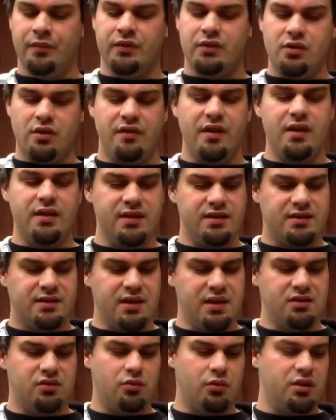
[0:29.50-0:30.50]
So I've had this
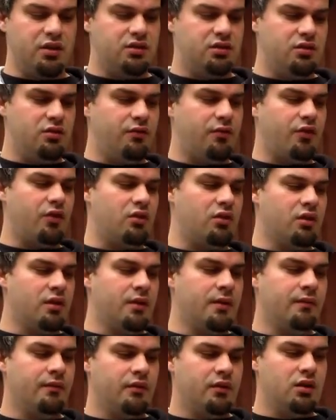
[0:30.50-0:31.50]
1022 for,
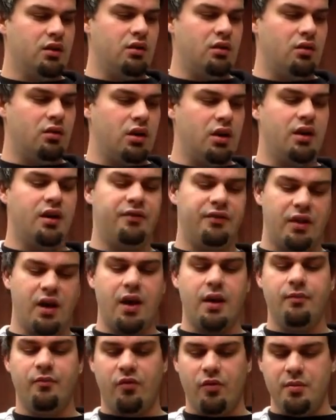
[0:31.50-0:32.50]
you know, enough
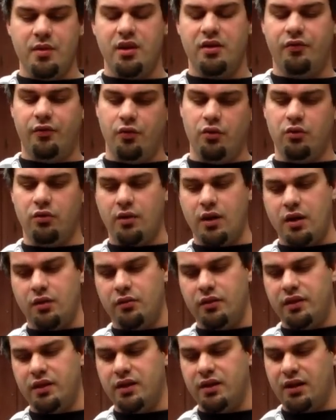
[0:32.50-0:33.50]
time for me to fool
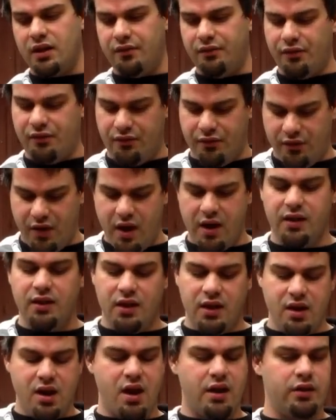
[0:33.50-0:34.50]
around with it, and I
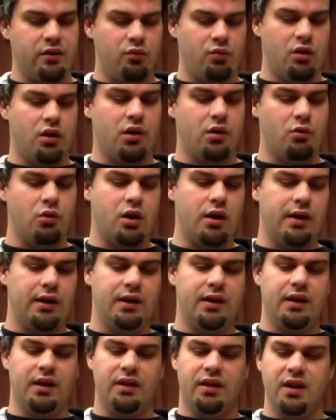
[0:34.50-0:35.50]
finally got it where I
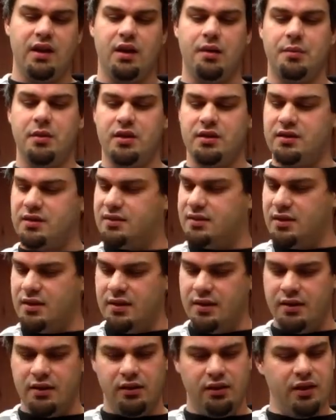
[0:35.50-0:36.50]
wanted, and I think I'm going to just
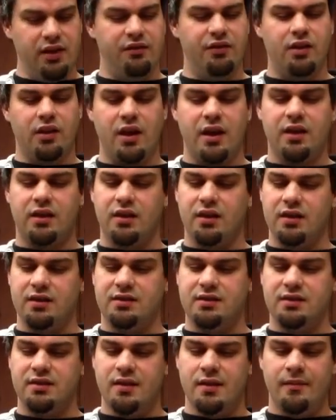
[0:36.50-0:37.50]
leave it like
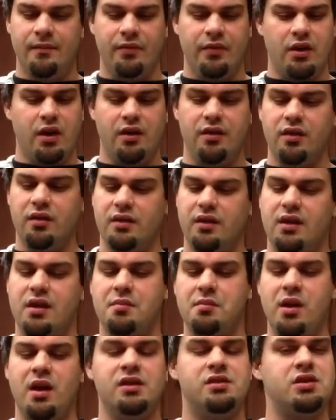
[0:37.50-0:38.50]
this. Other than
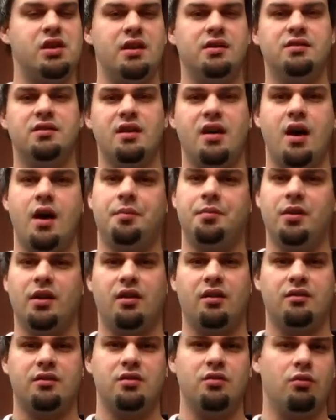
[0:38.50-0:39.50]
I may change the
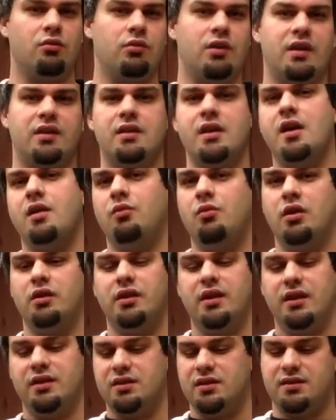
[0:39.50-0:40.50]
optic to a red dot
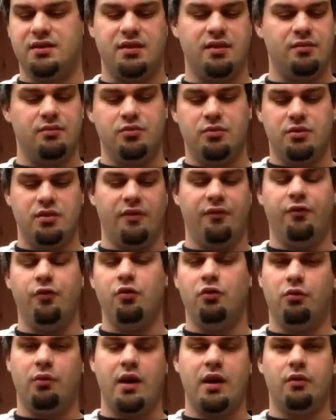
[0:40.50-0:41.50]
one day just to
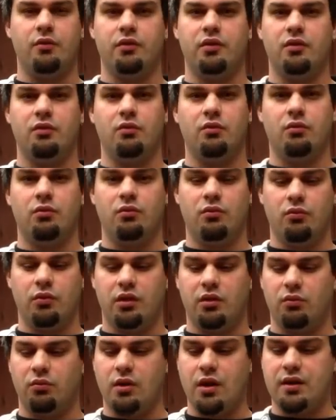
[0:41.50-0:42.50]
fool around with it
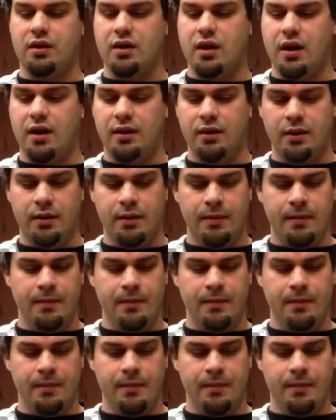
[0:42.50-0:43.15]
with a red dot.